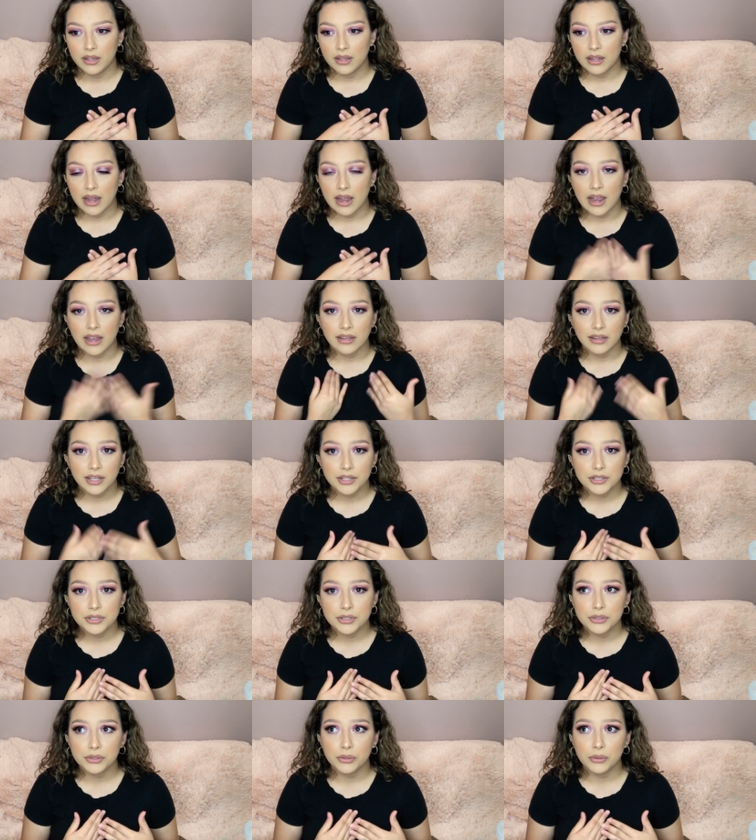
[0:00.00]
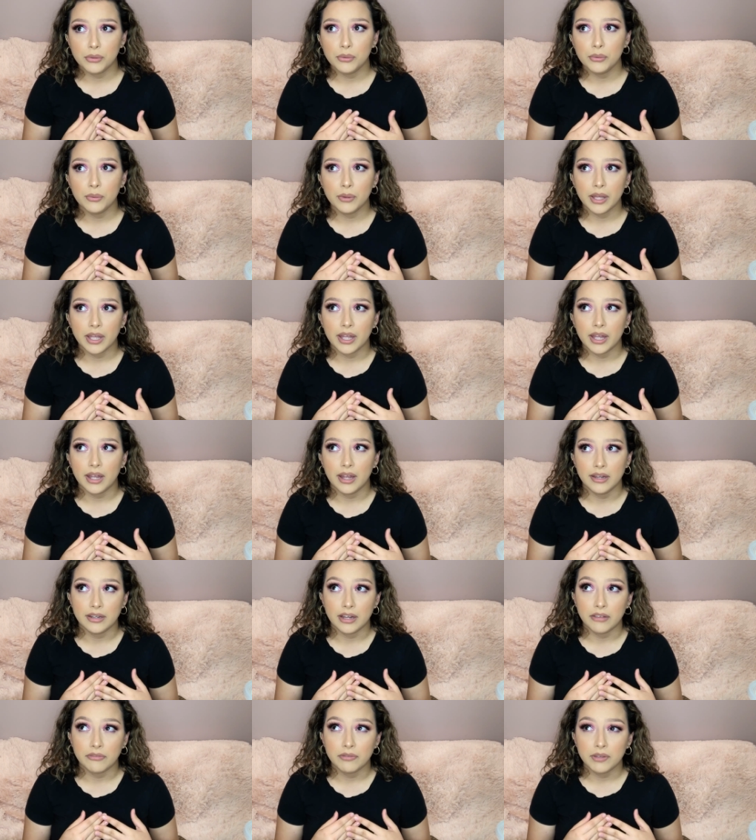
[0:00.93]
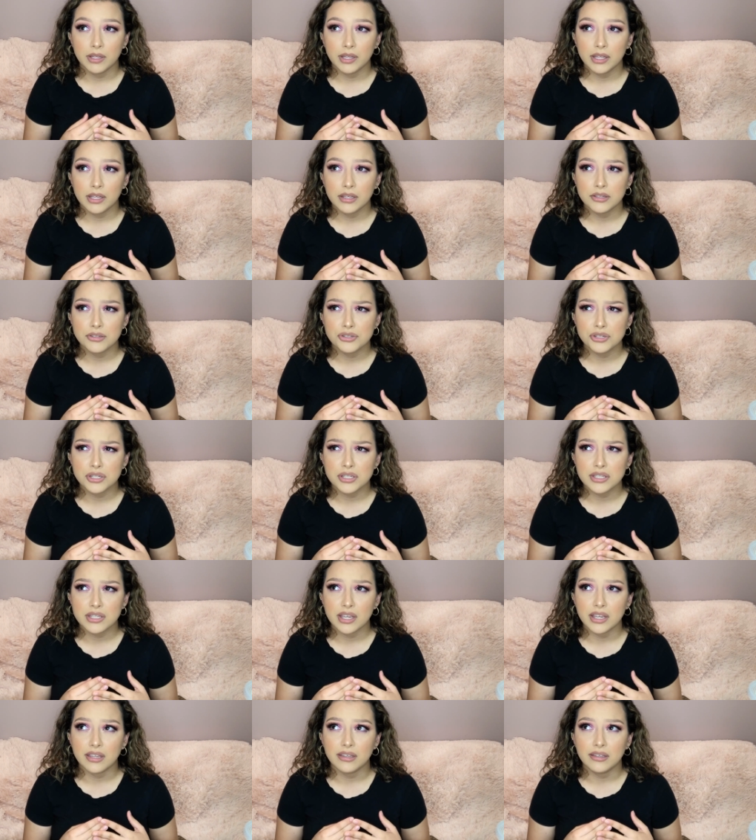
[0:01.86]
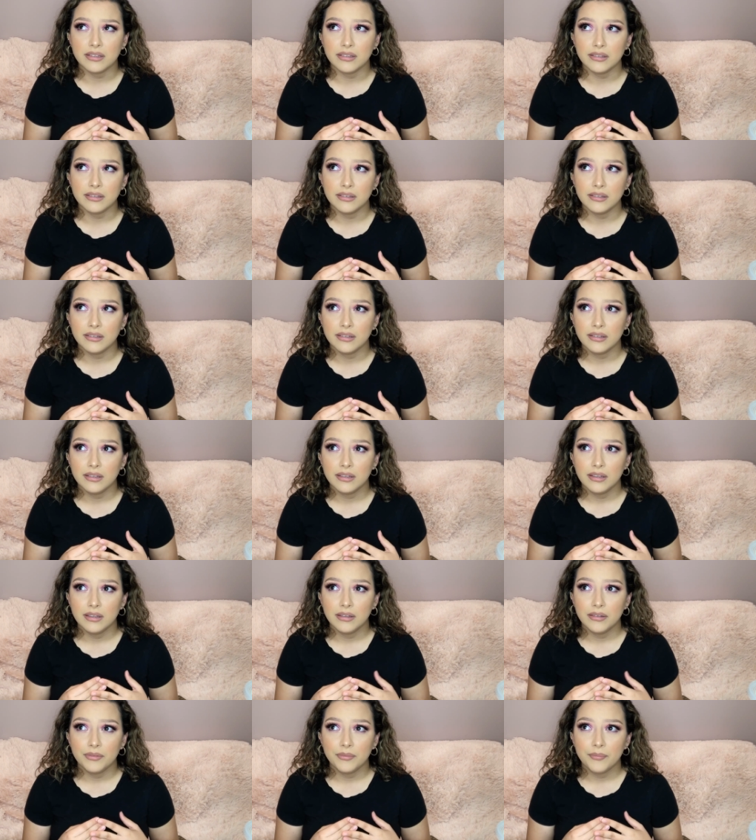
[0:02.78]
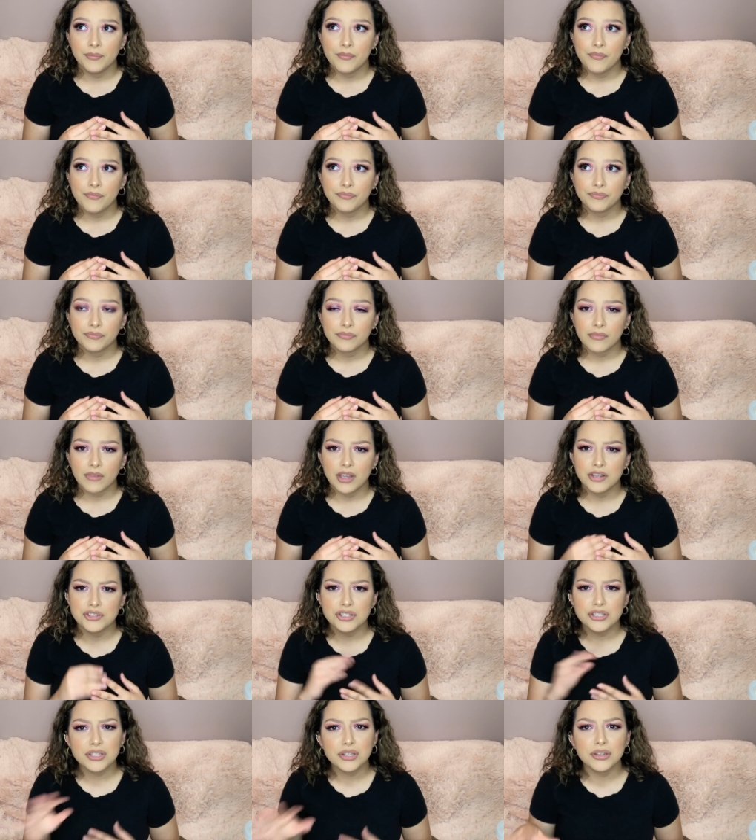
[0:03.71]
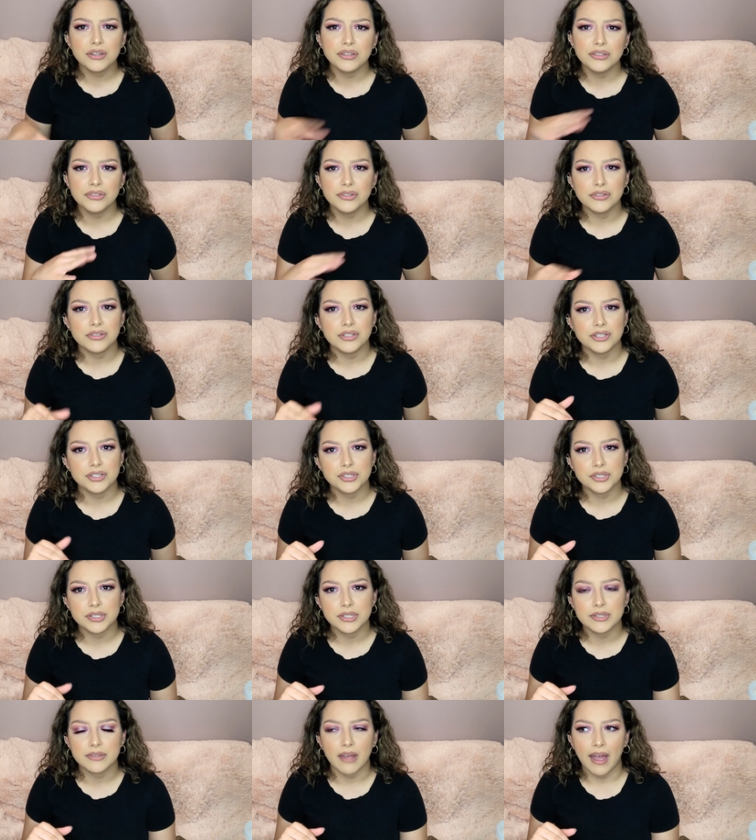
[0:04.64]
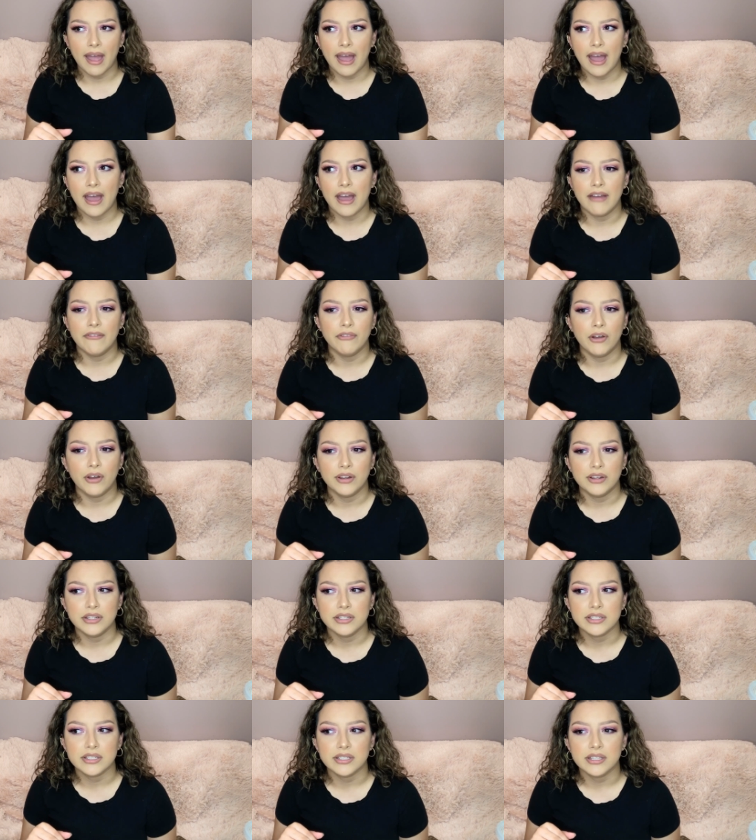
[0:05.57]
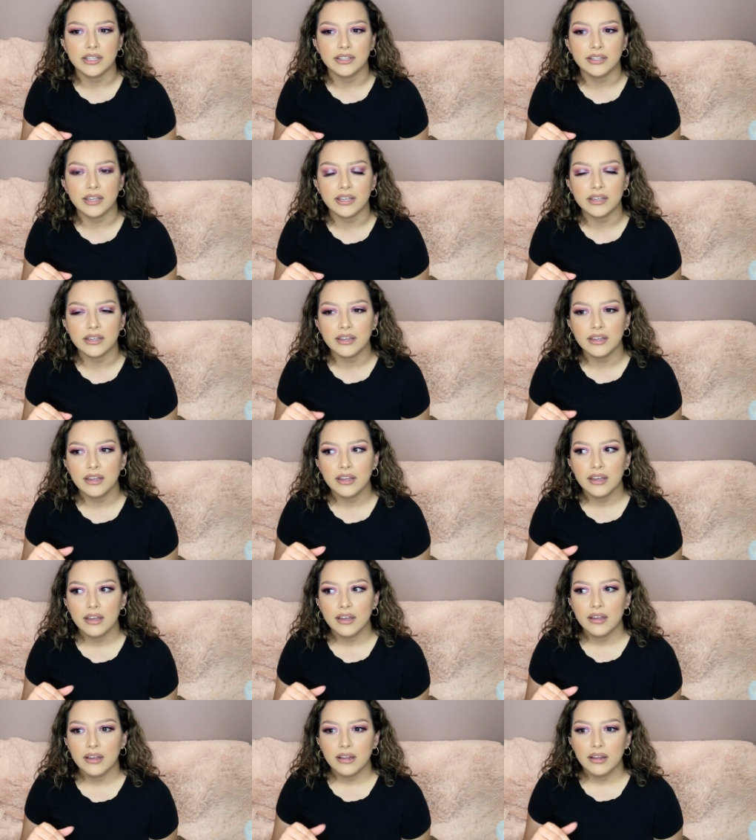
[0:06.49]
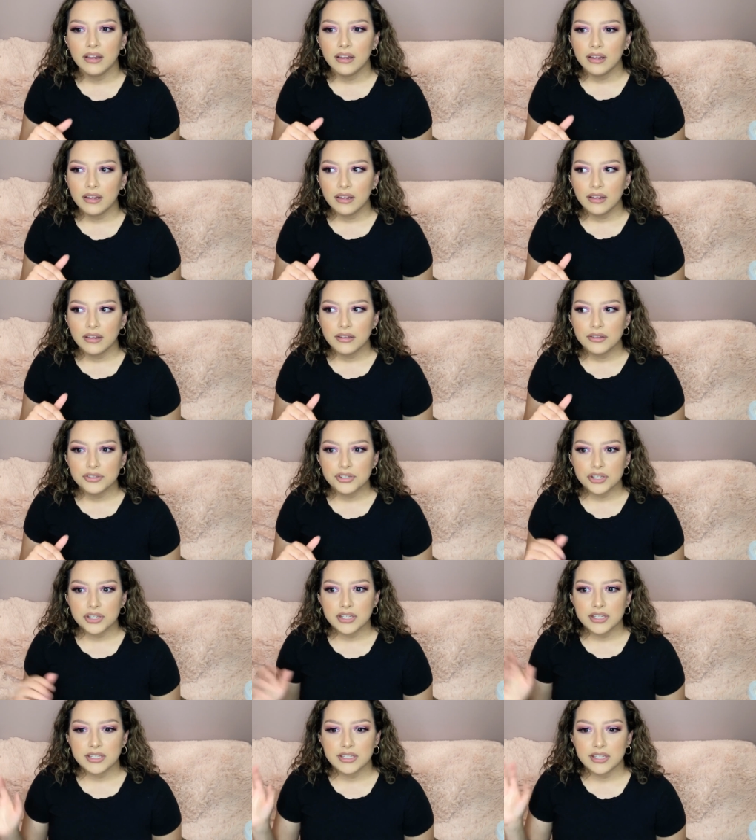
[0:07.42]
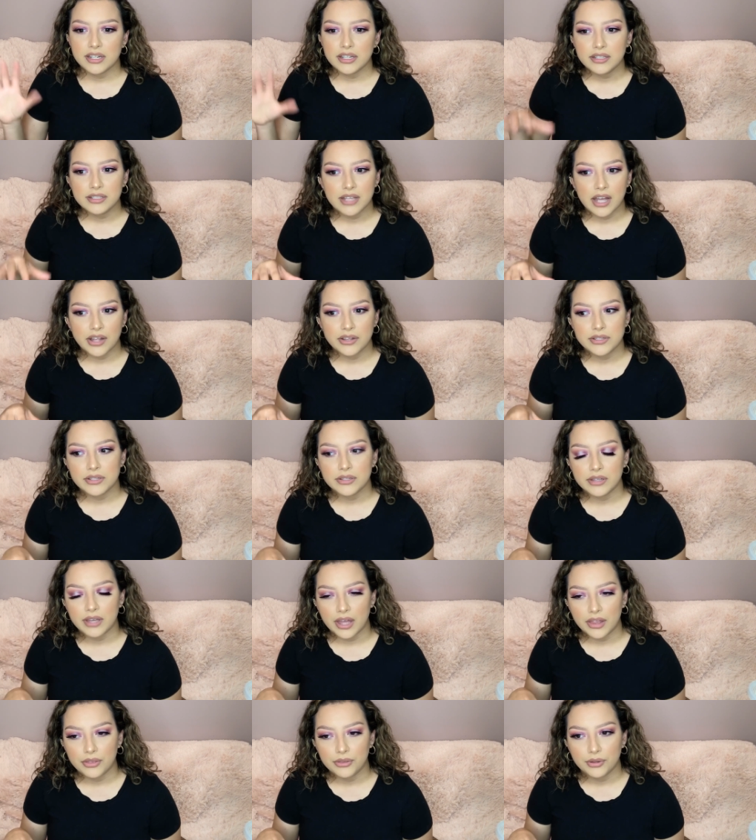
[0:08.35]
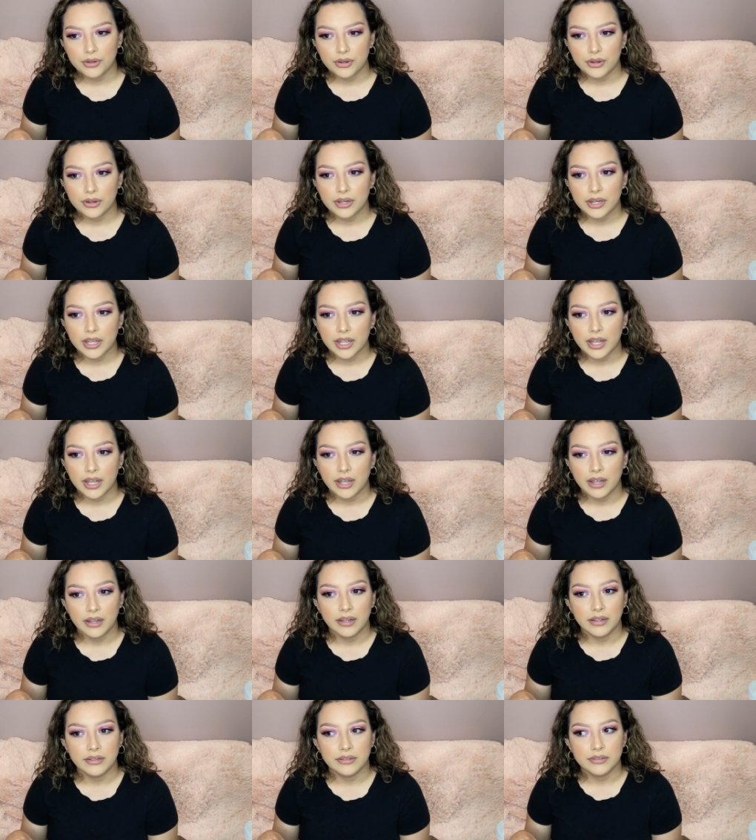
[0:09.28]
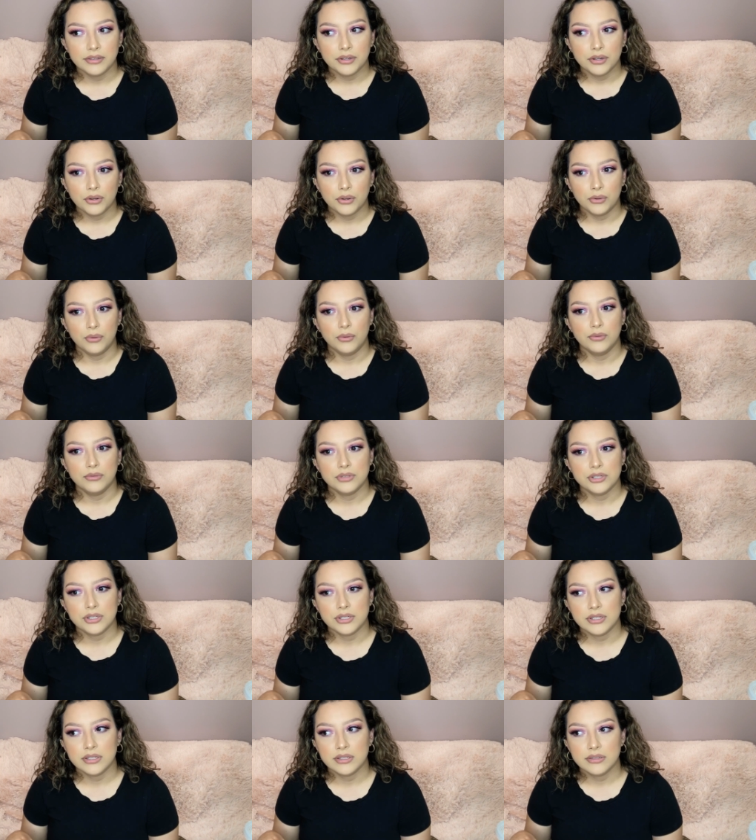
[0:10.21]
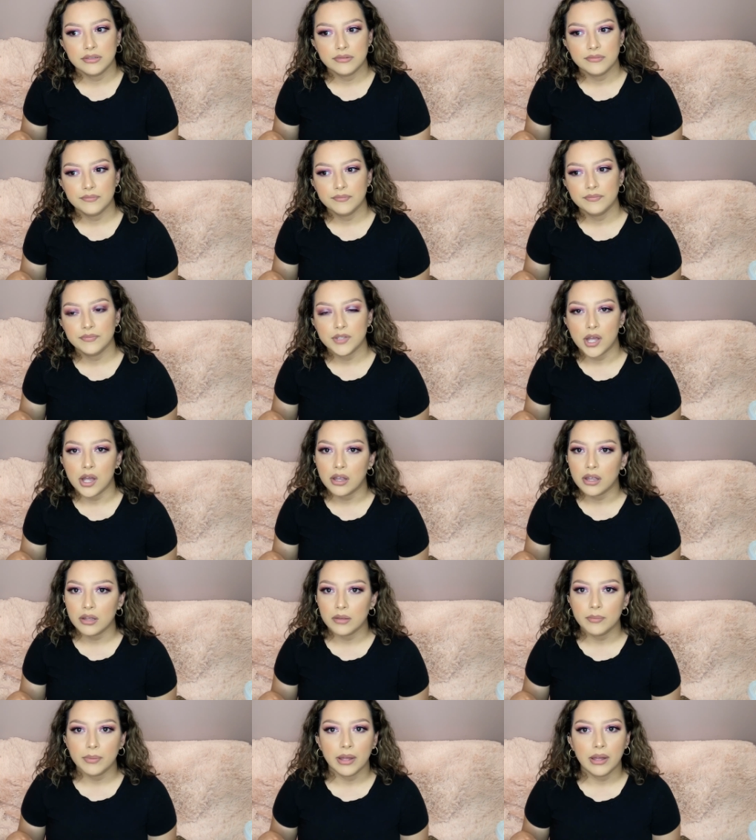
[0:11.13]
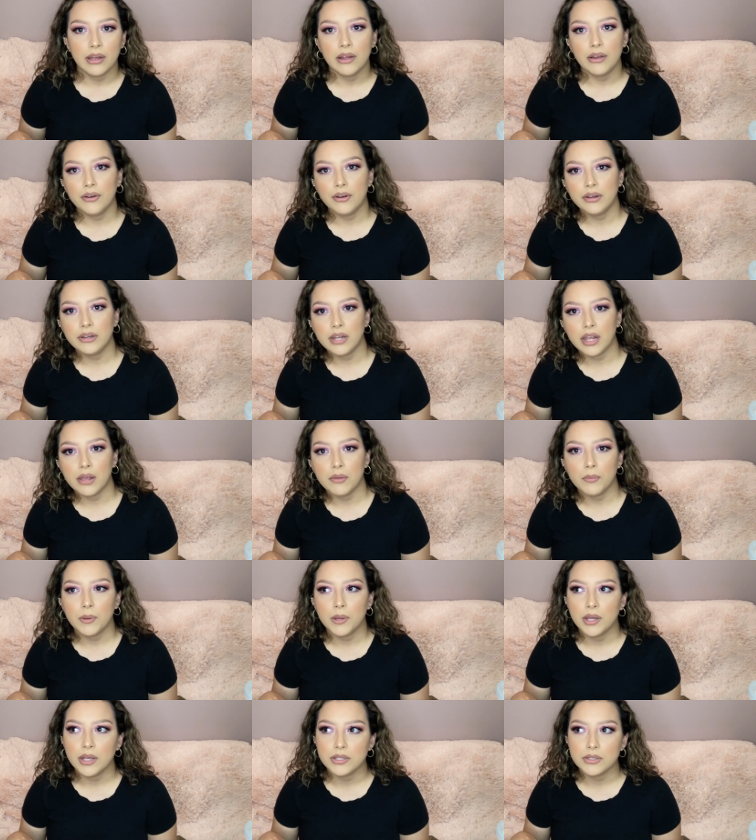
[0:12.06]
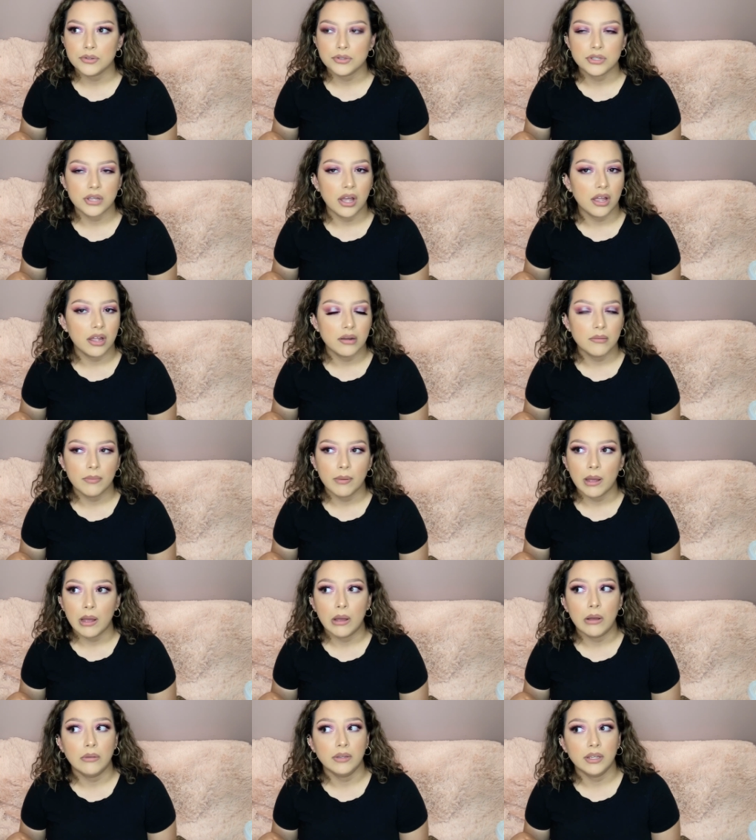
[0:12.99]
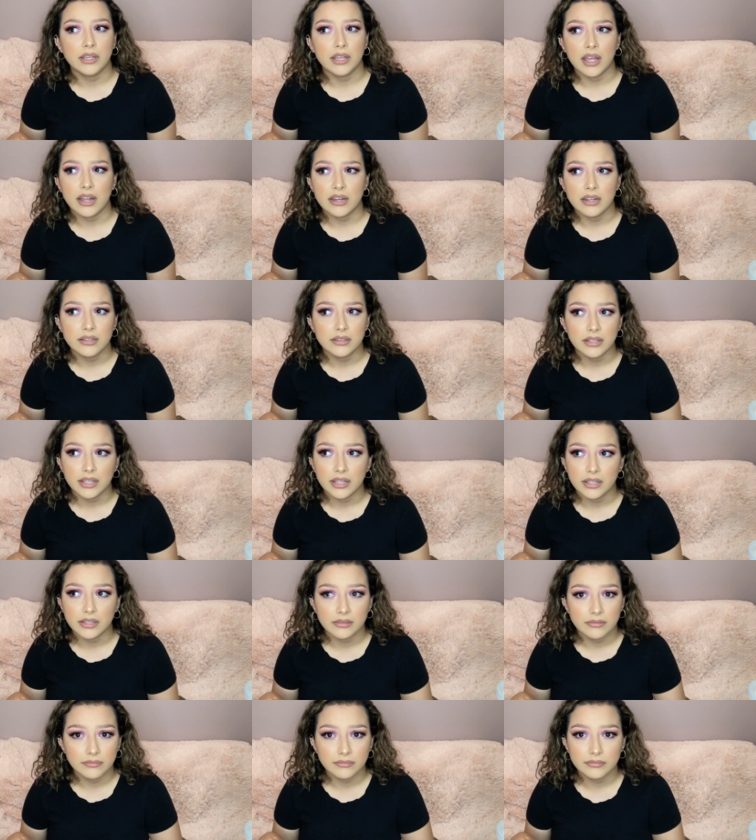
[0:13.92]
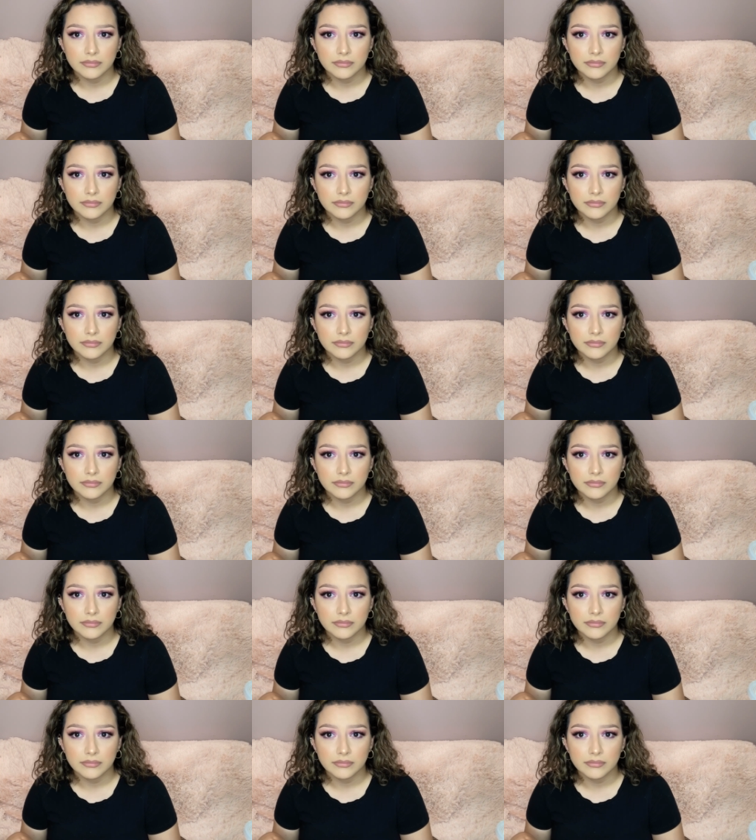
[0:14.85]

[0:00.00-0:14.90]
I like to do. And I feel like it's just like, it's just a good tradition to have, honestly. Like, just sitting down together and, you know, just talking about how our day was or talking about like anything